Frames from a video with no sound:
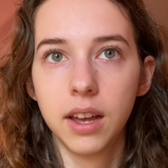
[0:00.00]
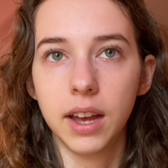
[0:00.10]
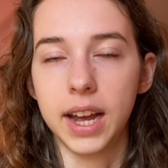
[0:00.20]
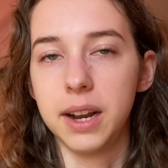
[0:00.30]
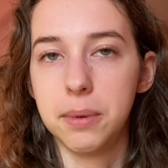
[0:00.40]

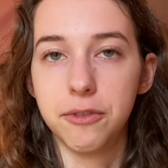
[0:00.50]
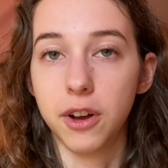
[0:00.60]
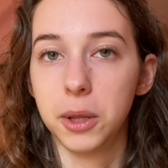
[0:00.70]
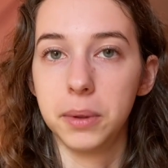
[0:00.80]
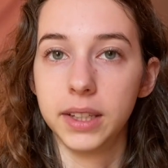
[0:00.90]
I had been
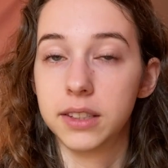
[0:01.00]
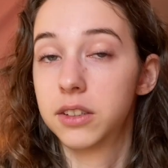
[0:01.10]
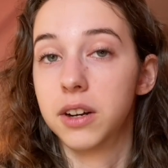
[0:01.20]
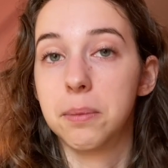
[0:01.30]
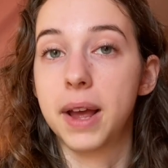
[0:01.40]
following this
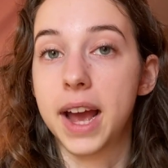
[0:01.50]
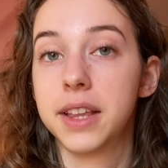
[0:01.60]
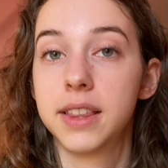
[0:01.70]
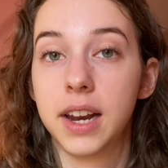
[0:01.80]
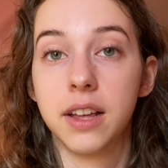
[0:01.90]
certain path
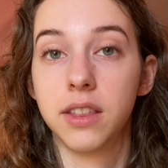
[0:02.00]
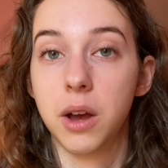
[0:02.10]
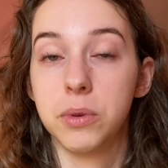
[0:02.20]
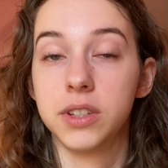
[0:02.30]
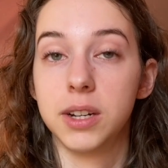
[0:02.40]
that I
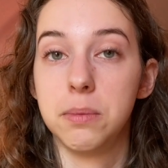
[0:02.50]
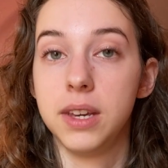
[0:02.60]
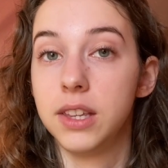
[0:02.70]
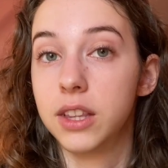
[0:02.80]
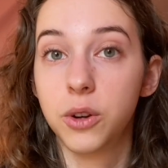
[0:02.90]
thought was going to
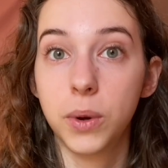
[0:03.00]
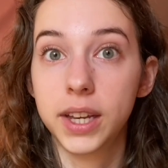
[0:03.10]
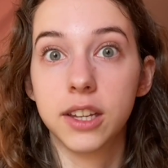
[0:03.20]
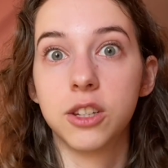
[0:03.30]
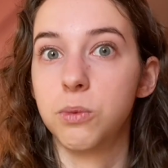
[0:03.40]
be the
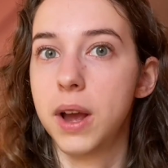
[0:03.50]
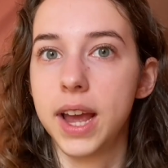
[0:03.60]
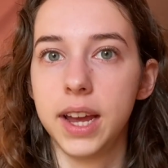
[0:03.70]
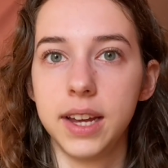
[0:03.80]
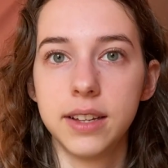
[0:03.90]
quickest
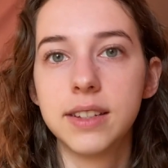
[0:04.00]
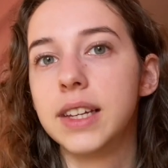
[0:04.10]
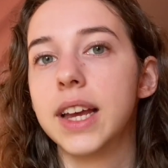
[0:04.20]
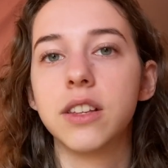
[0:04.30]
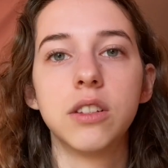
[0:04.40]
way to
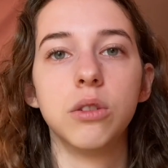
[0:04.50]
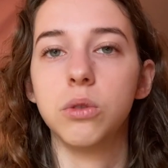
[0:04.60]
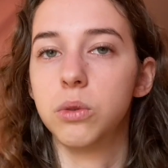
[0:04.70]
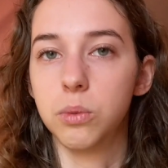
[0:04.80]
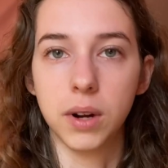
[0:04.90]
get
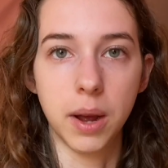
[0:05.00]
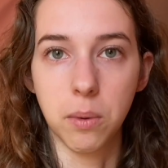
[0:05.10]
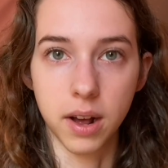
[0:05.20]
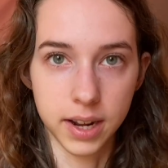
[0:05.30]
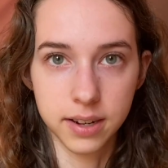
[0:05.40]
to what I
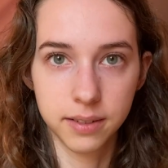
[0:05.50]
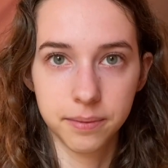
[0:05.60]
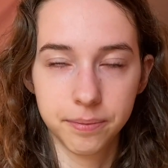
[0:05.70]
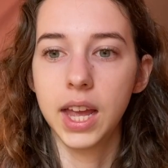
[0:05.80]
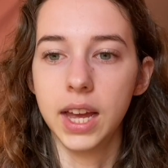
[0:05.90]
wanted.
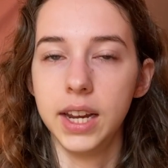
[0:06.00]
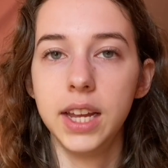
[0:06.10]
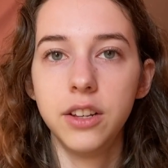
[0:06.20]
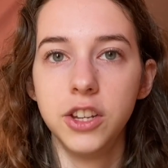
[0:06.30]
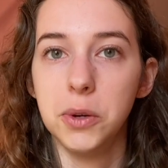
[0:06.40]
And
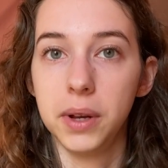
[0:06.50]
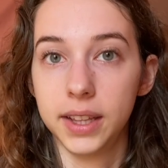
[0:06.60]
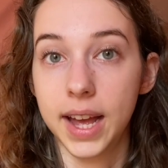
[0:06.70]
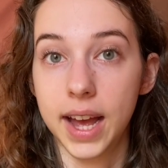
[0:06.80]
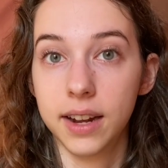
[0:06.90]
in doing
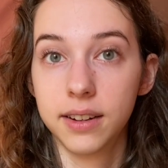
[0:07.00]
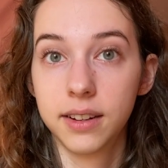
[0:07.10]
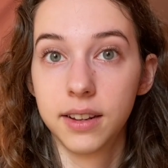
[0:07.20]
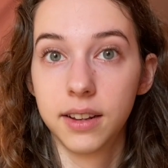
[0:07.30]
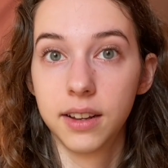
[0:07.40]
that,
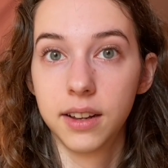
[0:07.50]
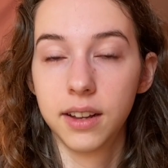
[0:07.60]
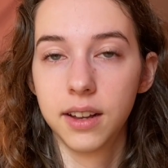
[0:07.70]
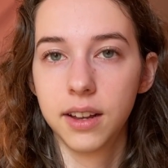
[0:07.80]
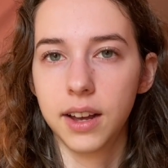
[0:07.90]

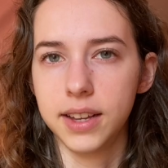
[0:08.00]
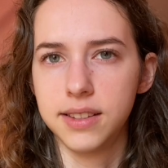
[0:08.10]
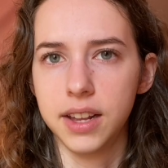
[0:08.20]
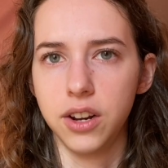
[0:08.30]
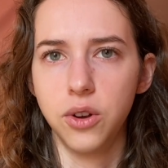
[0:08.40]
I
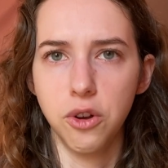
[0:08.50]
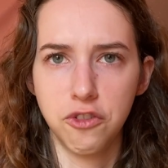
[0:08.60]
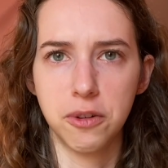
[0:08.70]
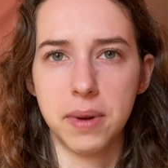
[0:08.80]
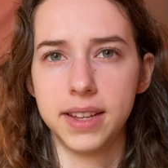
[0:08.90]
set a goal
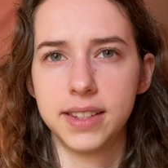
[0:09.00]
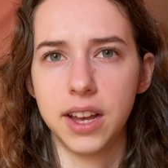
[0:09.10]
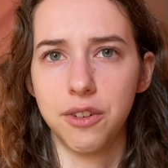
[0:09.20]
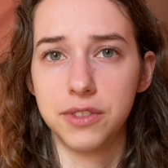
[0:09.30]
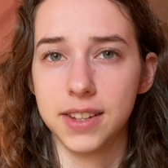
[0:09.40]
for
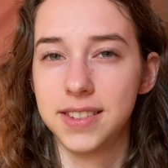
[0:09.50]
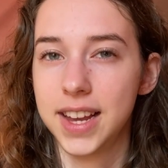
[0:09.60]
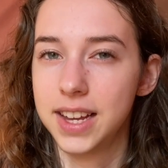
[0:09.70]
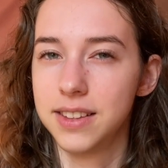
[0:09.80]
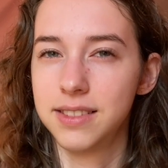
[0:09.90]
myself to stay
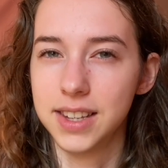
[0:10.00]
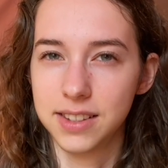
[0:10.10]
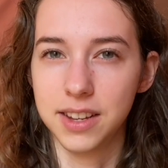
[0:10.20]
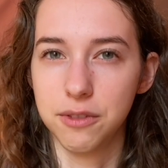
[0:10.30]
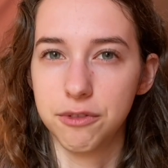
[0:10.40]

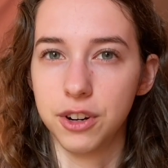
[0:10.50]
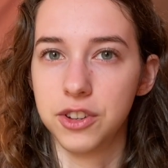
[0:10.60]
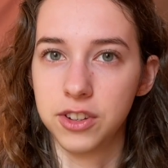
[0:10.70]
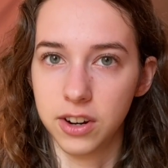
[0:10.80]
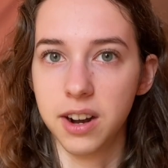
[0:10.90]
consistent for a
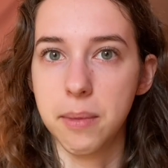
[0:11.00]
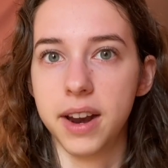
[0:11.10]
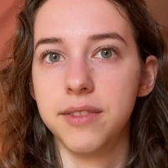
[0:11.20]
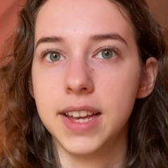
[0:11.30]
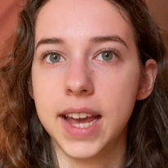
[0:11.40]
certain amount
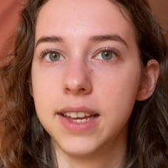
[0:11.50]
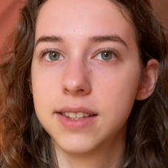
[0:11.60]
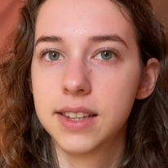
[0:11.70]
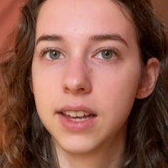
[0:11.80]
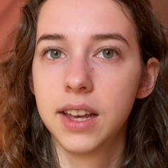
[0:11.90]
of days.